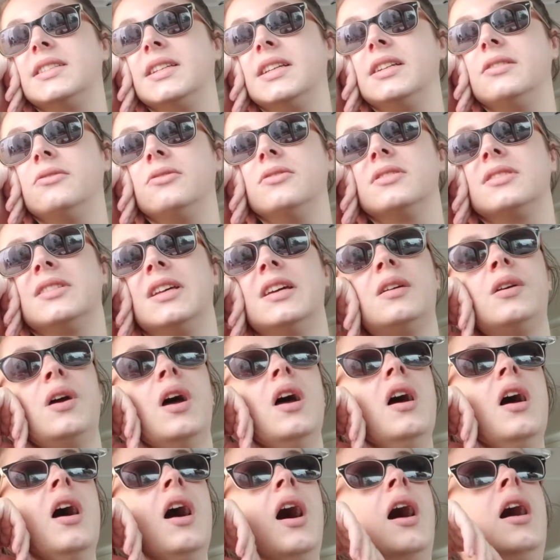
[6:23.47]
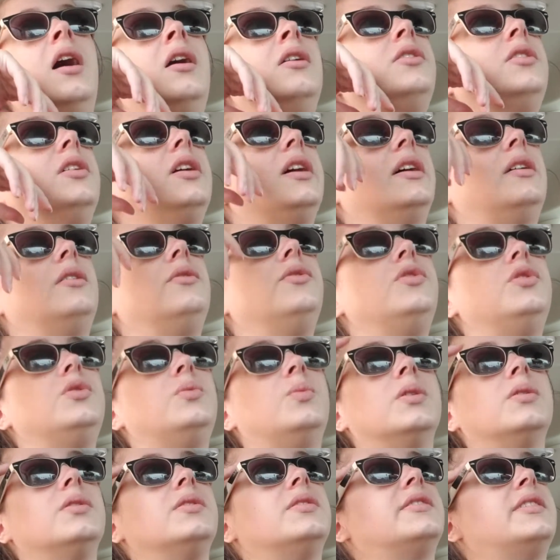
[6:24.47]
And I was like, how the hell do you
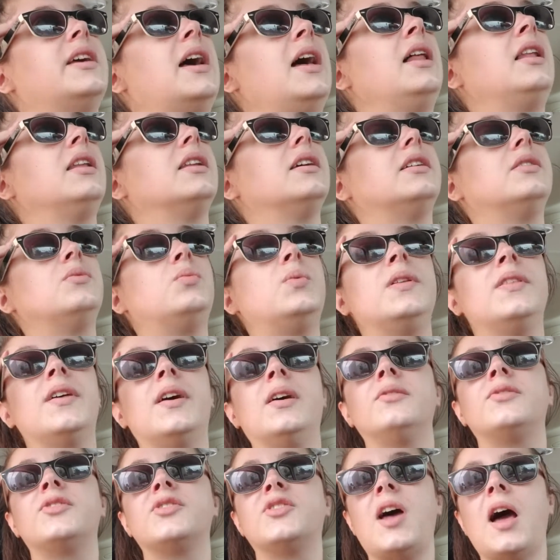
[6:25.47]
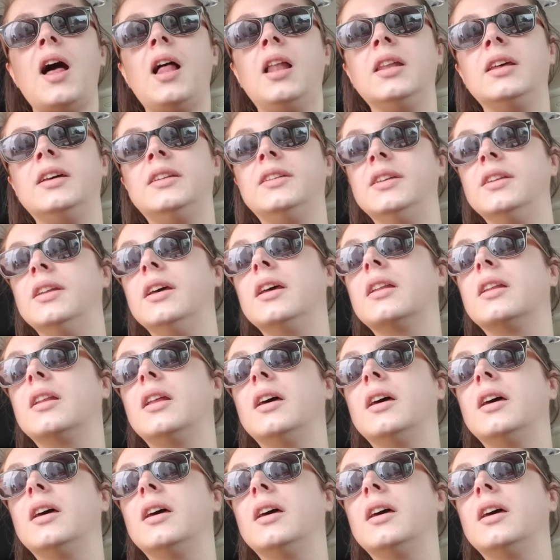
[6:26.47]
want a salad without salad in it?